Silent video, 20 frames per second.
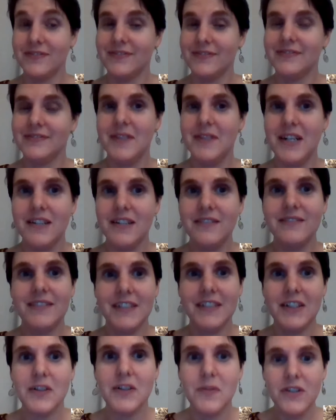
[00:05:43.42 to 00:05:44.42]
well,
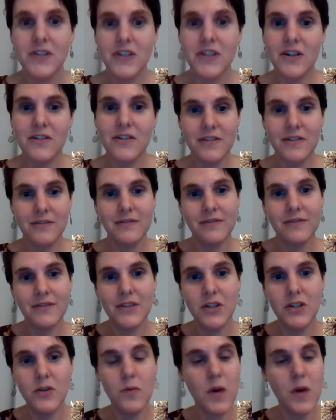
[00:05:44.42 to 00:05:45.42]
we'll know
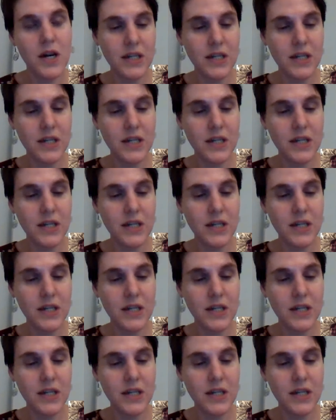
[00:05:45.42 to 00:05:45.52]
who won in